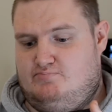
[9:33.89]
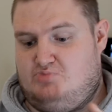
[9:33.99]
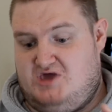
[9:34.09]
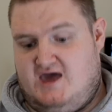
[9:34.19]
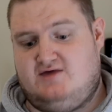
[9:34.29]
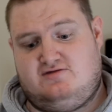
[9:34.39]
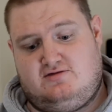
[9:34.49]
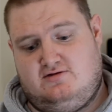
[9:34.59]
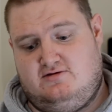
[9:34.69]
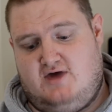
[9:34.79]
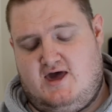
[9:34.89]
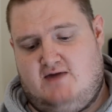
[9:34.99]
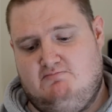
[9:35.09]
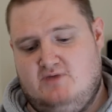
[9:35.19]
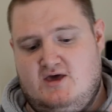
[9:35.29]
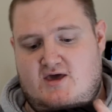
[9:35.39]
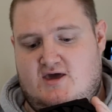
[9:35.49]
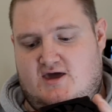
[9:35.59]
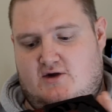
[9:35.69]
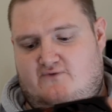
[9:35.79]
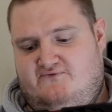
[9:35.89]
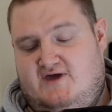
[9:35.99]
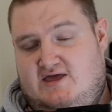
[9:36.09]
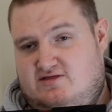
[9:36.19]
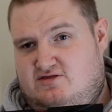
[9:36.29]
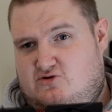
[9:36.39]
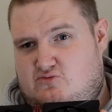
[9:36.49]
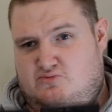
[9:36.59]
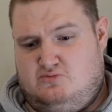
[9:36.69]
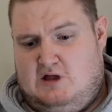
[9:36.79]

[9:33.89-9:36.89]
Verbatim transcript: Yes. Um, it'll fit into